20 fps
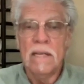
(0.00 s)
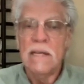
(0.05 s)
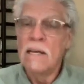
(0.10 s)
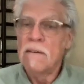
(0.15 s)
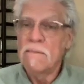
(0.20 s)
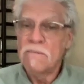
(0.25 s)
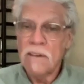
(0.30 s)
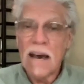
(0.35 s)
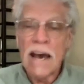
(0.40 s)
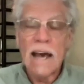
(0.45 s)

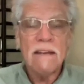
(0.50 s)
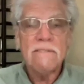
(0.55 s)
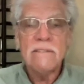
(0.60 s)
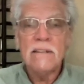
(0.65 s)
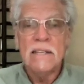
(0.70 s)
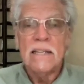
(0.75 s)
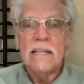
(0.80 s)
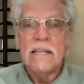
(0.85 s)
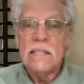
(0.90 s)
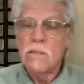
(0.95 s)
5,
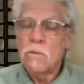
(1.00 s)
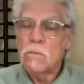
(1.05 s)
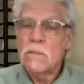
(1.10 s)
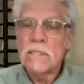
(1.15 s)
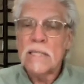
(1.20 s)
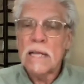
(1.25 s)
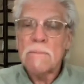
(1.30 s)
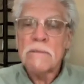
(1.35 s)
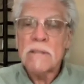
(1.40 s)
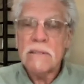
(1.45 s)
the
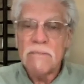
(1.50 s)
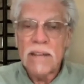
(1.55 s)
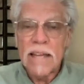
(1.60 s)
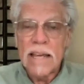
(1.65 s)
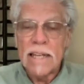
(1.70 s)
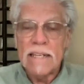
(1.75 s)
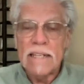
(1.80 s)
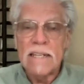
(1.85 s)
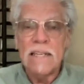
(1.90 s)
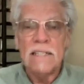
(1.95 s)
receptive
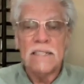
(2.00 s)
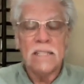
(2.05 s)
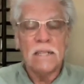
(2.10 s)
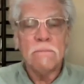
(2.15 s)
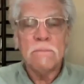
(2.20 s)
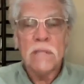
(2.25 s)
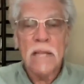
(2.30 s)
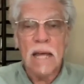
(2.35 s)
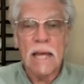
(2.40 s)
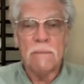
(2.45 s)
end,
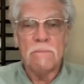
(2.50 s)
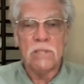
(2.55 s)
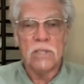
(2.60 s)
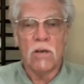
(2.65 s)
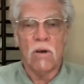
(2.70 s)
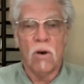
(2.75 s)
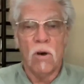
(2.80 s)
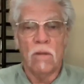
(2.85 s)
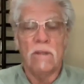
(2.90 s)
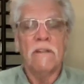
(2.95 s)
sometimes
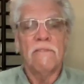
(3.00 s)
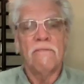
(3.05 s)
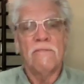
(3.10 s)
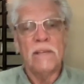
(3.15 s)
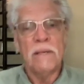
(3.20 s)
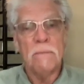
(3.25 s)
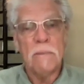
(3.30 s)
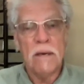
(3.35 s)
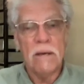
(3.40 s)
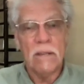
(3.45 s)
called the
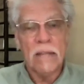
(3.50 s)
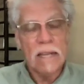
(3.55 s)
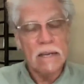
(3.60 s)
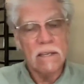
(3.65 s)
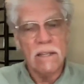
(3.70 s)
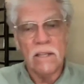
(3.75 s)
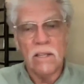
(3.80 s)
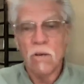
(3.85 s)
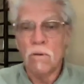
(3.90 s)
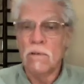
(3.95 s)
female end
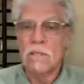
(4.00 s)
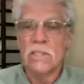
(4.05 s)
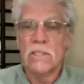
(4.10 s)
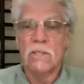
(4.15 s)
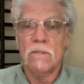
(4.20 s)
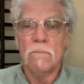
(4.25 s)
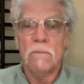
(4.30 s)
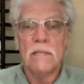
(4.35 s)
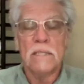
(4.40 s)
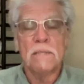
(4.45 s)
of the
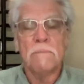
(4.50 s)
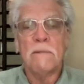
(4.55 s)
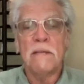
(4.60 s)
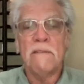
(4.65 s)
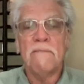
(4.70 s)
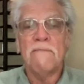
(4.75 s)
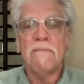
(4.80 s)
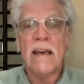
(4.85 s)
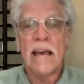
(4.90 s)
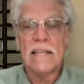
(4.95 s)
crystal, must be
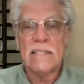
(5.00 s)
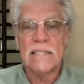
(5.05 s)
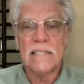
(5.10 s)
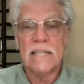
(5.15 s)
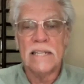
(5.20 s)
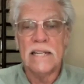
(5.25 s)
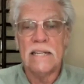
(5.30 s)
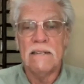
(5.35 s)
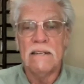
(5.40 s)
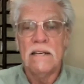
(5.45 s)

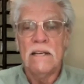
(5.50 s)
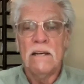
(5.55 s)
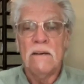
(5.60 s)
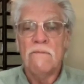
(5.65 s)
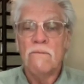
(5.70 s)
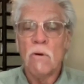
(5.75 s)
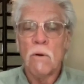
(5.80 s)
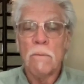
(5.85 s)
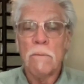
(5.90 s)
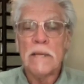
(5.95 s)
faceted,
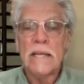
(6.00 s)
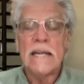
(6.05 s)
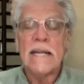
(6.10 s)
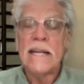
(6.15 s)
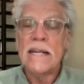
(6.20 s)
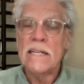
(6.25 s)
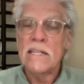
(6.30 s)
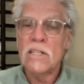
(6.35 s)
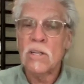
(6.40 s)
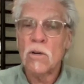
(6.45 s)
forming an
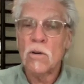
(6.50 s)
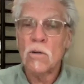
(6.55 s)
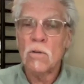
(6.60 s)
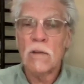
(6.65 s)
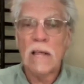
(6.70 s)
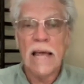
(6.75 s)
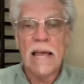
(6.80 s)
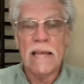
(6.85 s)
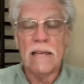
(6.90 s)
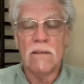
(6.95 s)
internal
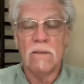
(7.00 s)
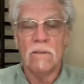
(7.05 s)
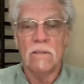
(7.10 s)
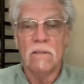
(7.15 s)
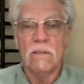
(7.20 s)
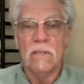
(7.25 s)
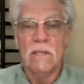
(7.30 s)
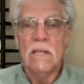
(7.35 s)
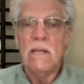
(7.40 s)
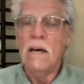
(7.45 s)
angle
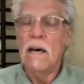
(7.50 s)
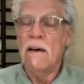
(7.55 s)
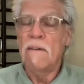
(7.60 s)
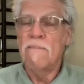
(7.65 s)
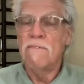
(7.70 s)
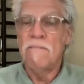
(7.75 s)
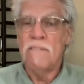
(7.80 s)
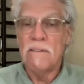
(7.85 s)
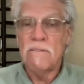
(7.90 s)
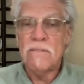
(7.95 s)
of
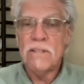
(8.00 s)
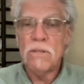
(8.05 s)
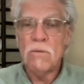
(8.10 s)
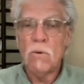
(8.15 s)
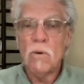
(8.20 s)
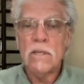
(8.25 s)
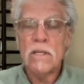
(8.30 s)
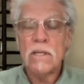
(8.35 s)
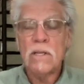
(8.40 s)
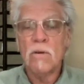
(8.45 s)

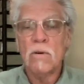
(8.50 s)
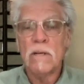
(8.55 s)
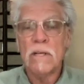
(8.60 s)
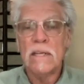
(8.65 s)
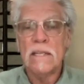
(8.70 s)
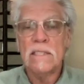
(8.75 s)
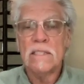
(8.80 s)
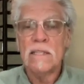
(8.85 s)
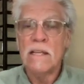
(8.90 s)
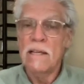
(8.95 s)
51
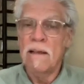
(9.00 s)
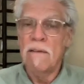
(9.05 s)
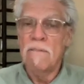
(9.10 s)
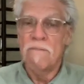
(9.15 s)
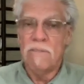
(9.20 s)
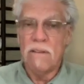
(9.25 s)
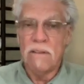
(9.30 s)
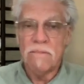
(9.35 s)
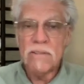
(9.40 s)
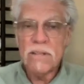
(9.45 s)
degrees,
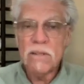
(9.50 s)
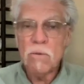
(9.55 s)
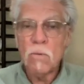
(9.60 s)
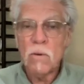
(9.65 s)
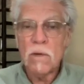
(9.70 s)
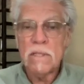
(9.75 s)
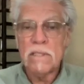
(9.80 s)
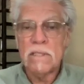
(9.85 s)
51